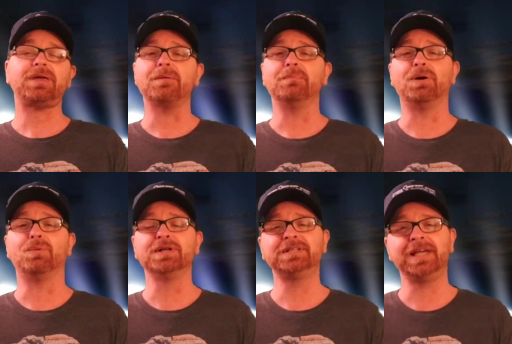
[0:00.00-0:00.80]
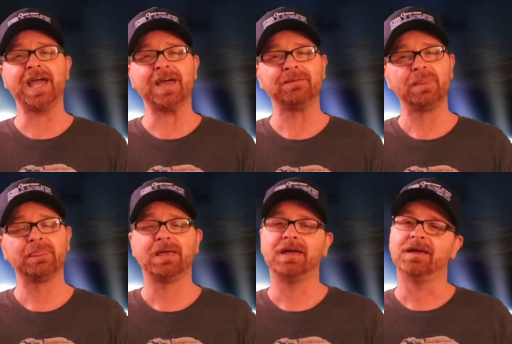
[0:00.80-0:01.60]
But once again,
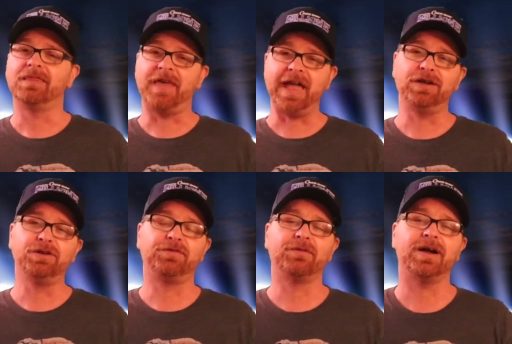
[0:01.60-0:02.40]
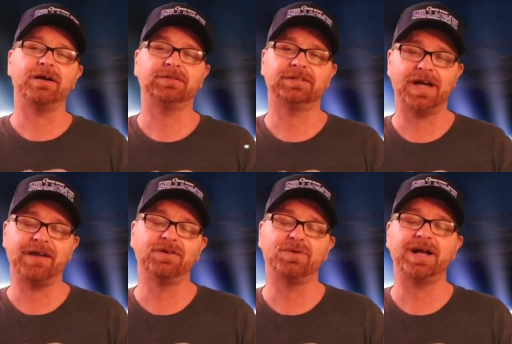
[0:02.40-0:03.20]
thank you for, uh, to
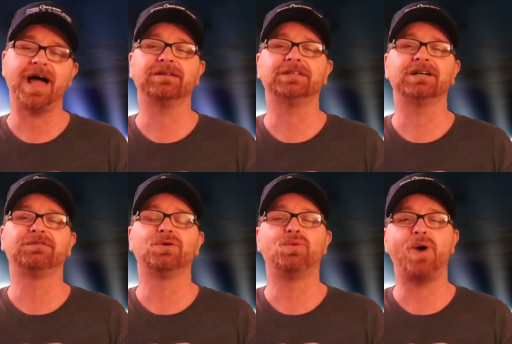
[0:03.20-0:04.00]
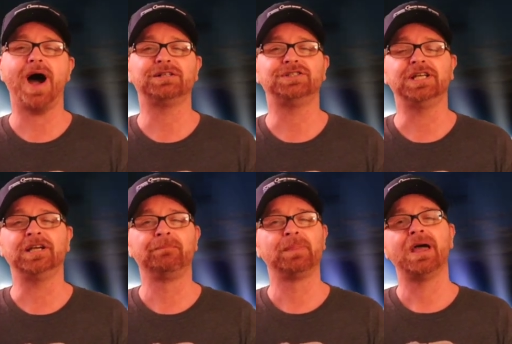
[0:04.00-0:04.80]
everyone out there for
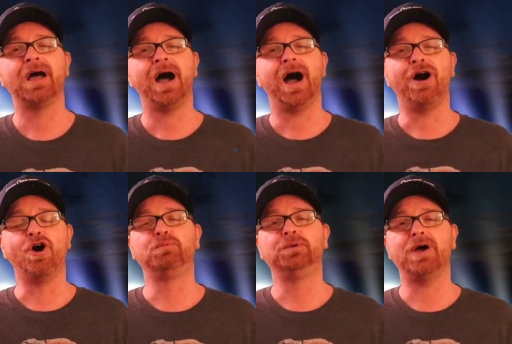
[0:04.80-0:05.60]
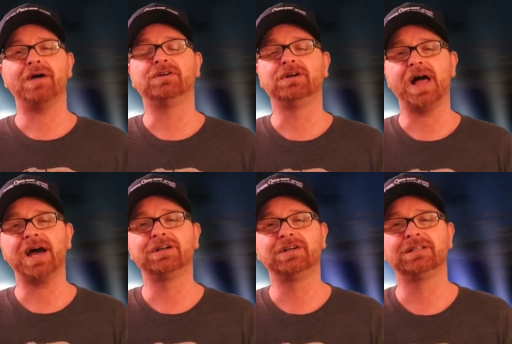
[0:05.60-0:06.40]
watching. I hope you have a
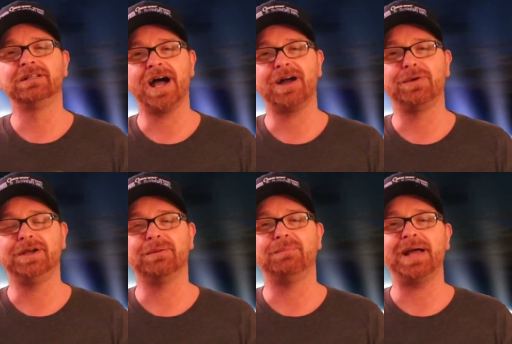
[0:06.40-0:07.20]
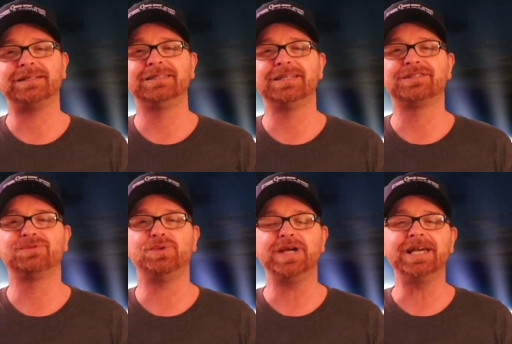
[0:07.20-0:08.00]
lot of good luck with your bets this
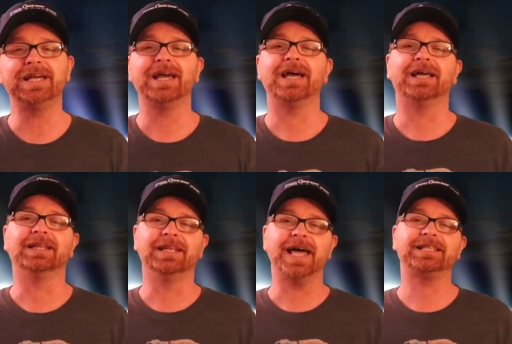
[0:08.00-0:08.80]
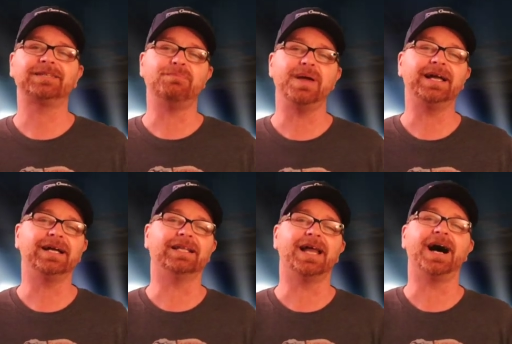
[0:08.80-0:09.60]
week and let's make
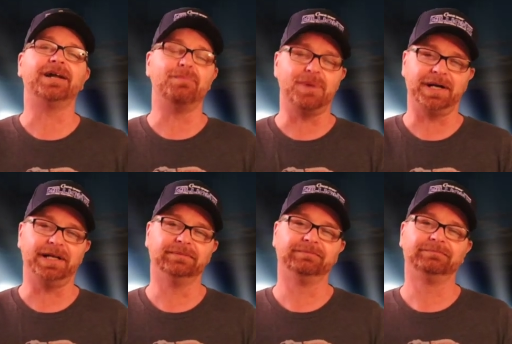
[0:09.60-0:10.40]
a lot of money.